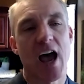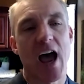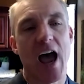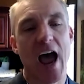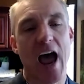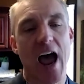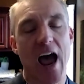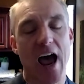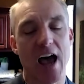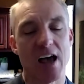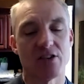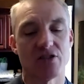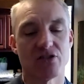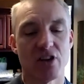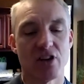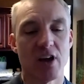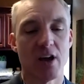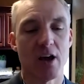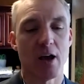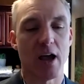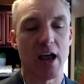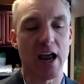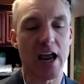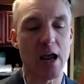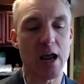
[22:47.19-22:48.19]
has
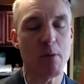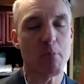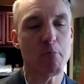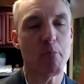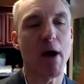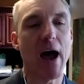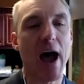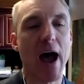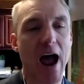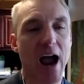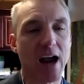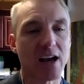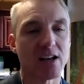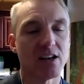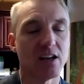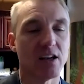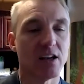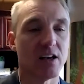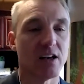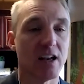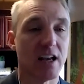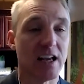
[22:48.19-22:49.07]
impacted,